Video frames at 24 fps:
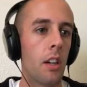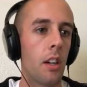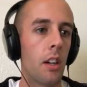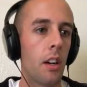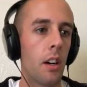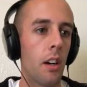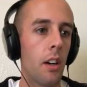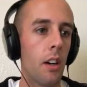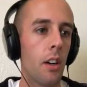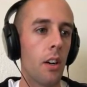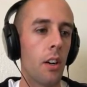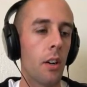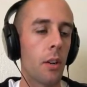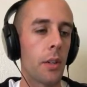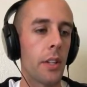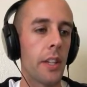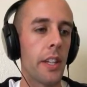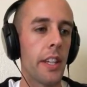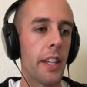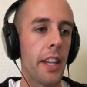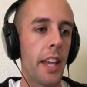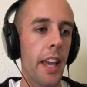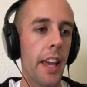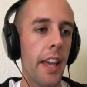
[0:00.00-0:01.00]
Oh,
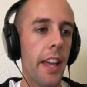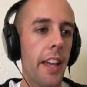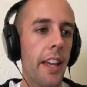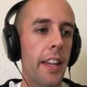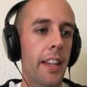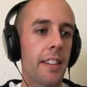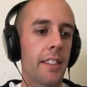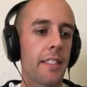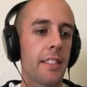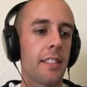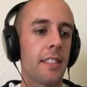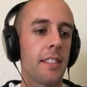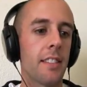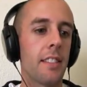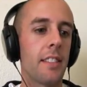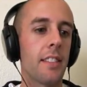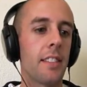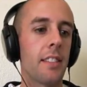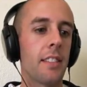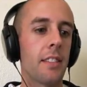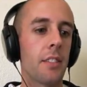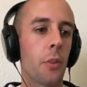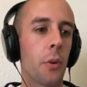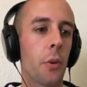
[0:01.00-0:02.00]
yes.
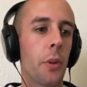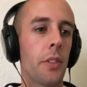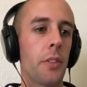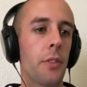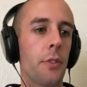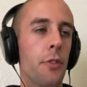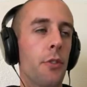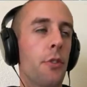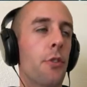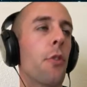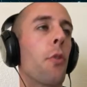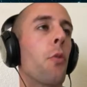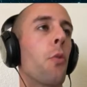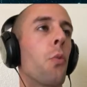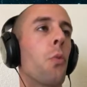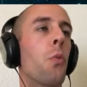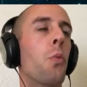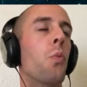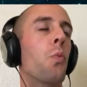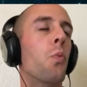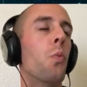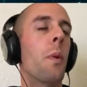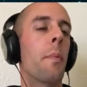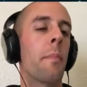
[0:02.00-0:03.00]
This is going
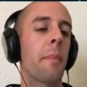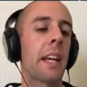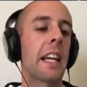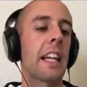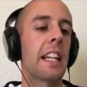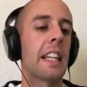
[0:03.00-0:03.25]
swimmingly.